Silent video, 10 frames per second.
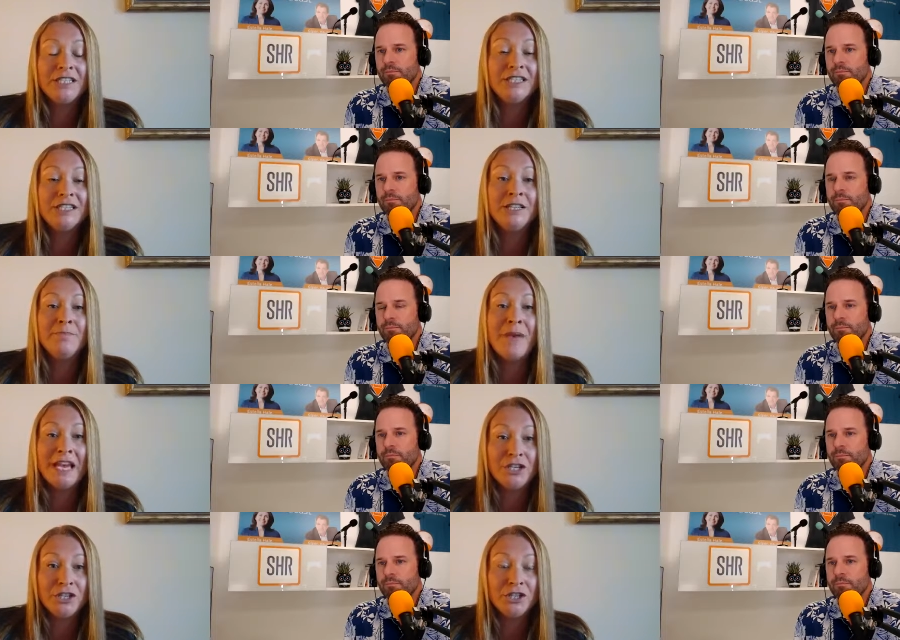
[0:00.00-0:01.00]
Speaker 1: the social
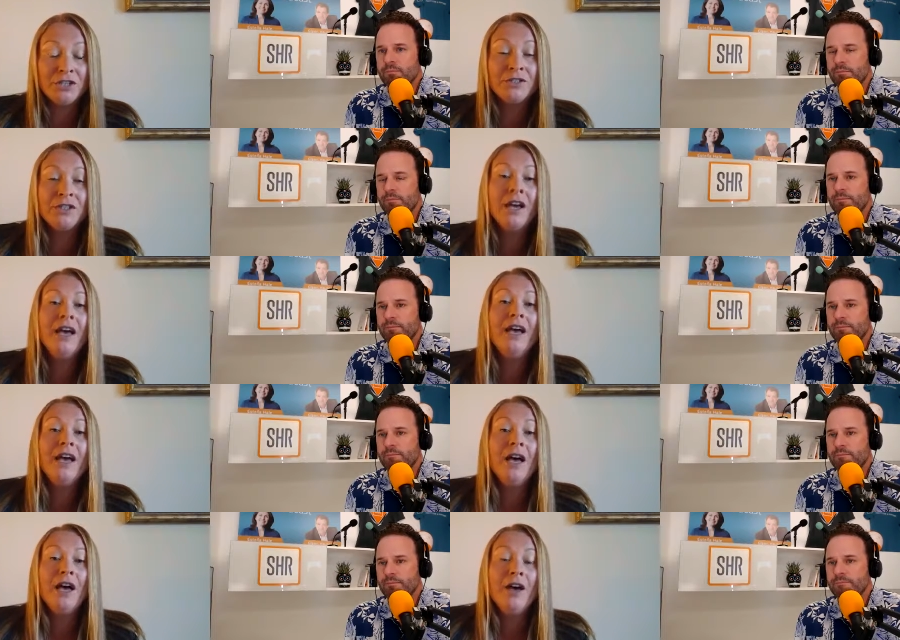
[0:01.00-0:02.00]
distancing measures.
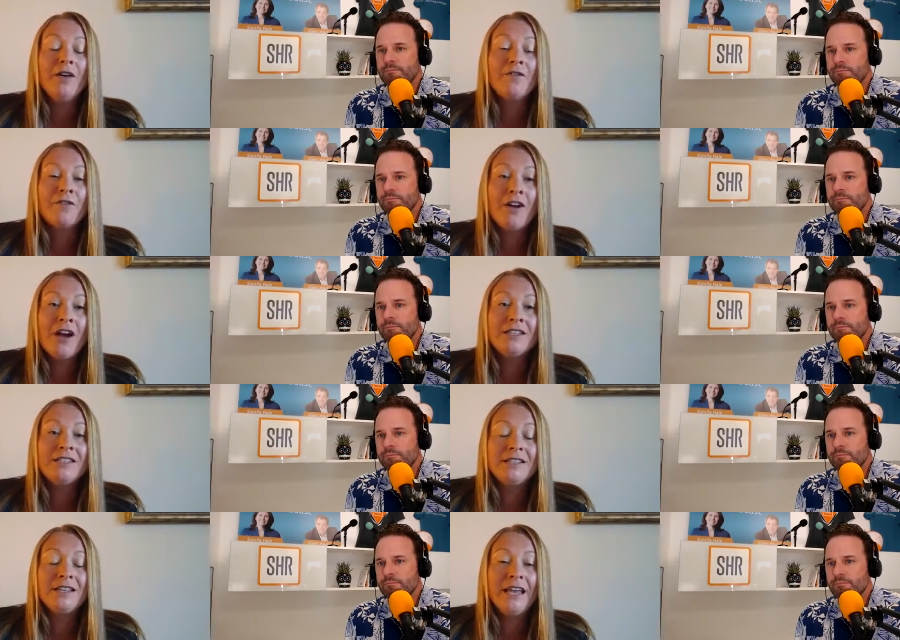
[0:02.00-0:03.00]
For
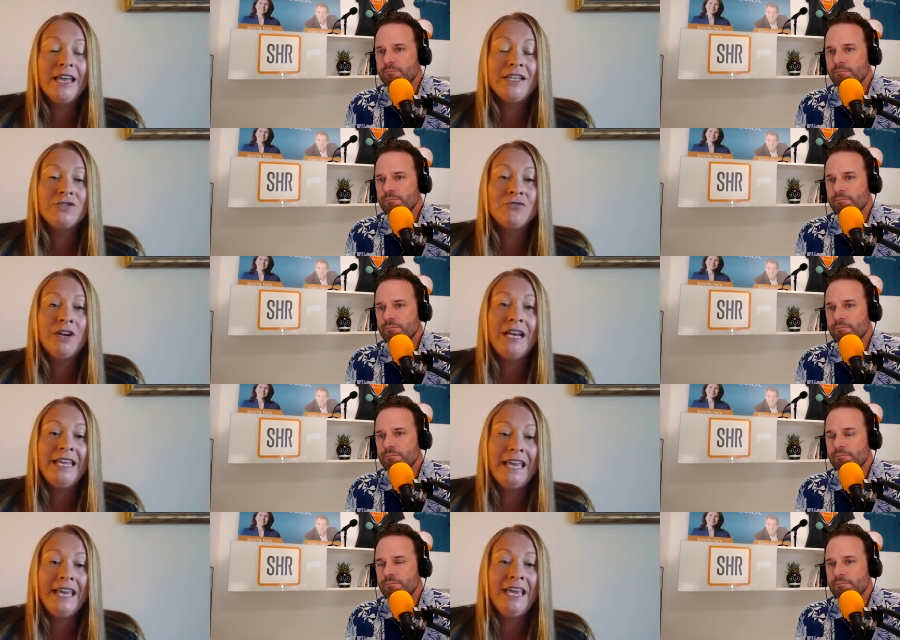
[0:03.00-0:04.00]
us, it's
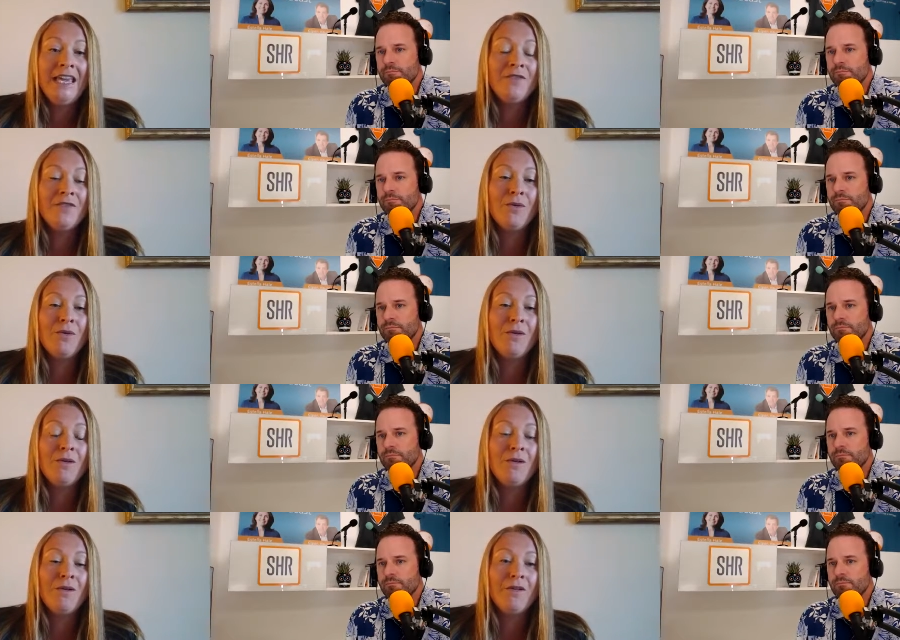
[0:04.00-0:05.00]
really key
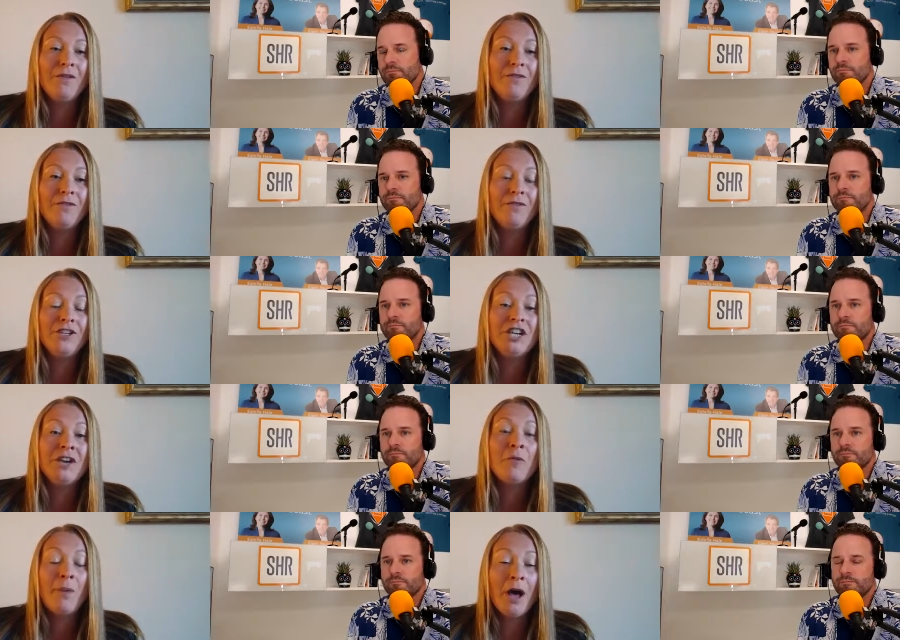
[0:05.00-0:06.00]
for for the
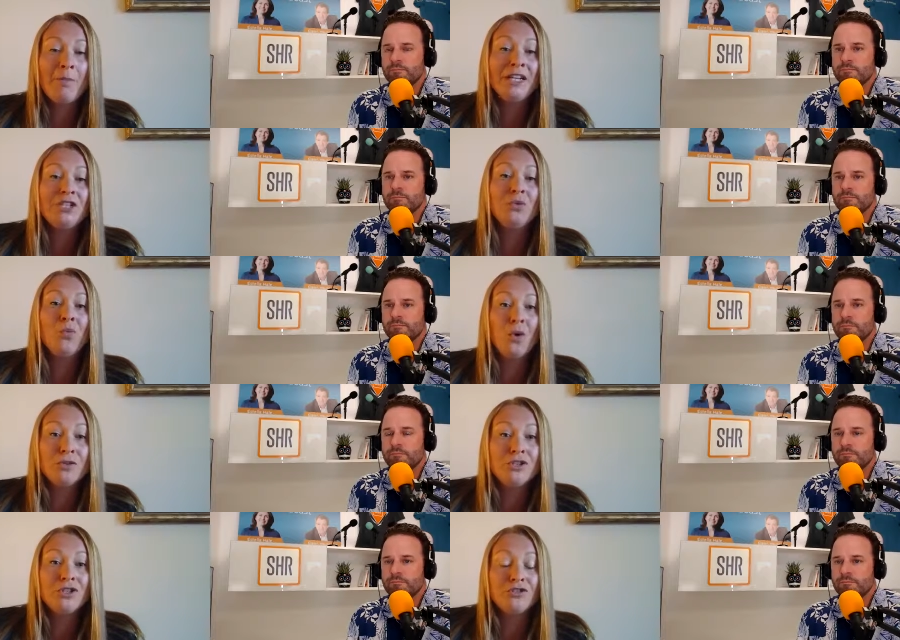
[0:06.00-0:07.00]
general public to
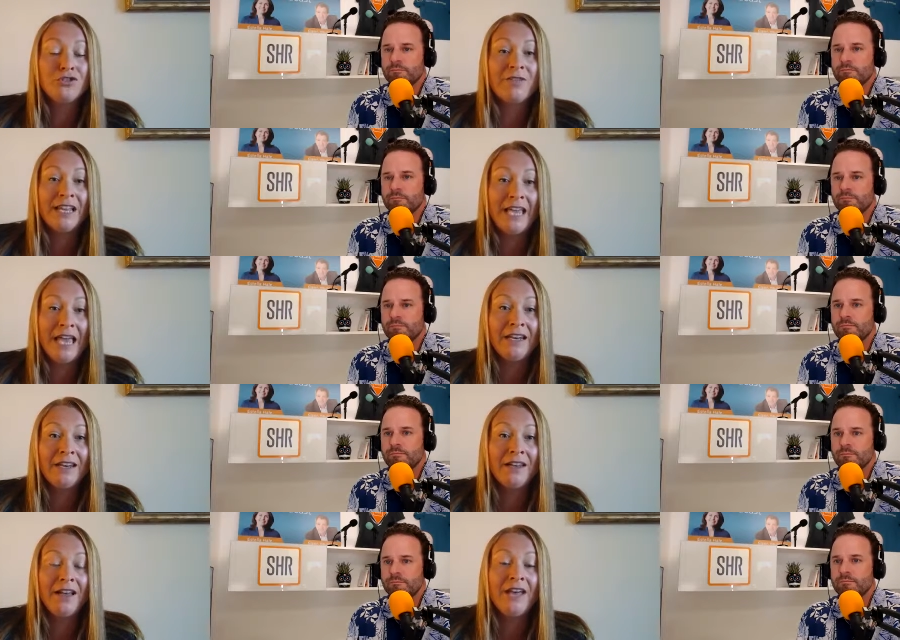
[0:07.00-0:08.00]
want to travel
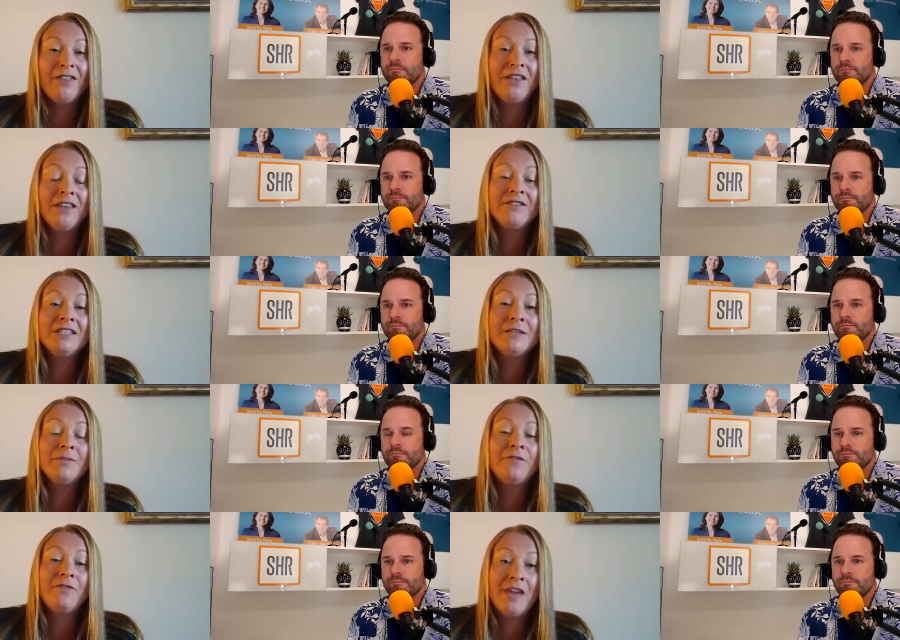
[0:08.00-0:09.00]
again. I think there is some
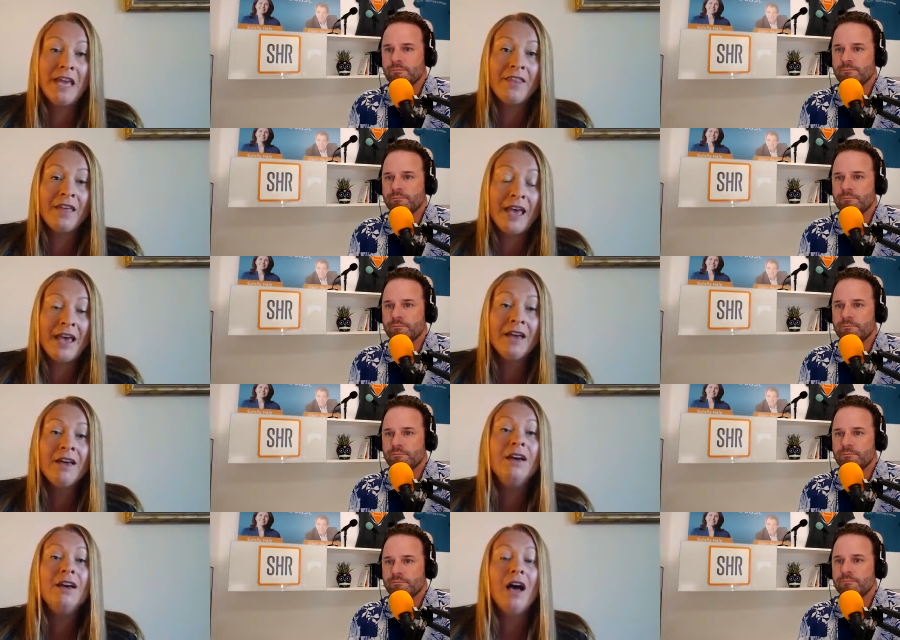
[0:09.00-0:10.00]
fear there,
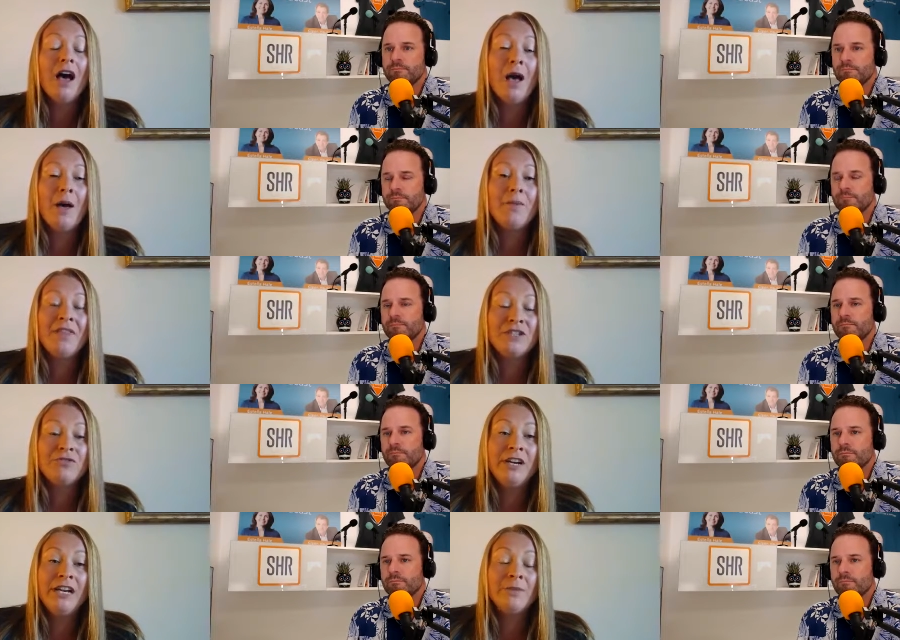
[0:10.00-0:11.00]
um, but that's
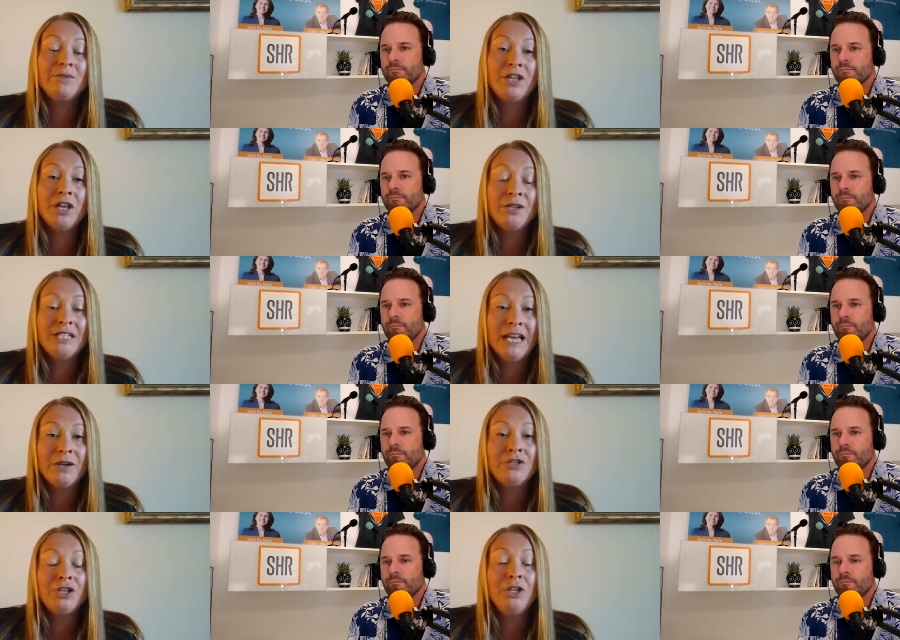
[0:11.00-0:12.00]
really up to the
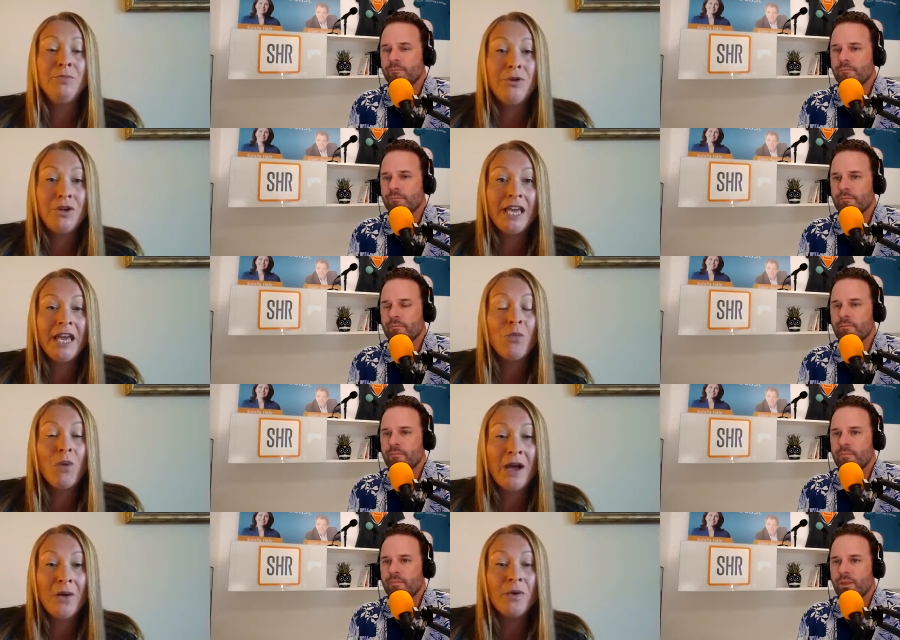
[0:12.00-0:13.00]
hotels to communicate
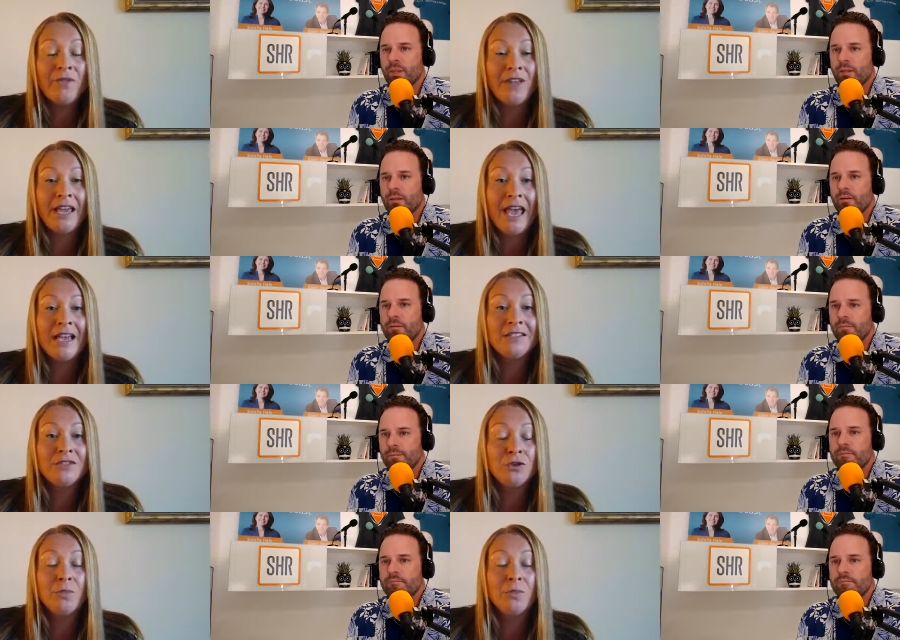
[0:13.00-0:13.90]
well with their guests or